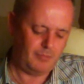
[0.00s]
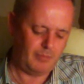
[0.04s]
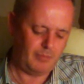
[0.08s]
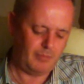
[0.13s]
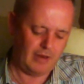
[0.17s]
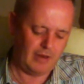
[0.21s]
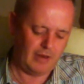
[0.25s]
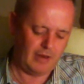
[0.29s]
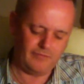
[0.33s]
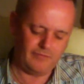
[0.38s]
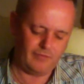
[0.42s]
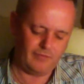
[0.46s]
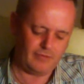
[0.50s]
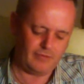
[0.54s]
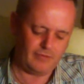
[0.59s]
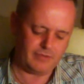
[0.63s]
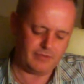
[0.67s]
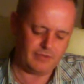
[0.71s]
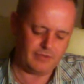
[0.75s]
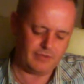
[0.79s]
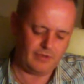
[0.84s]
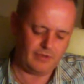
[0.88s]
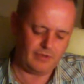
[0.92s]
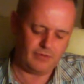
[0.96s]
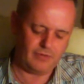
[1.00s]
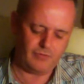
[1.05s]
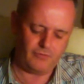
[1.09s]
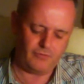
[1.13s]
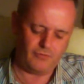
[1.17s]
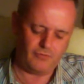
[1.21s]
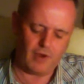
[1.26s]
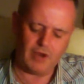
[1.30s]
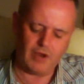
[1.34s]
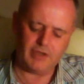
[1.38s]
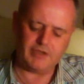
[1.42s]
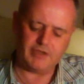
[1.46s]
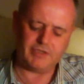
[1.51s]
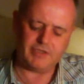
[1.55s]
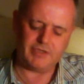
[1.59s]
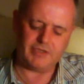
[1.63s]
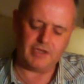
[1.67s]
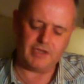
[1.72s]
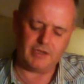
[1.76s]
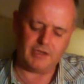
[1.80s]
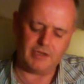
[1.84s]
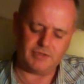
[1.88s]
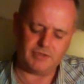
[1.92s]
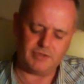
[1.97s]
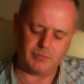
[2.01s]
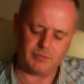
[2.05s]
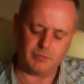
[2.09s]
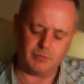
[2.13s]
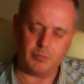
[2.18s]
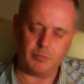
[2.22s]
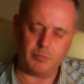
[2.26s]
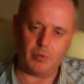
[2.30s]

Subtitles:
balafus and racketeers and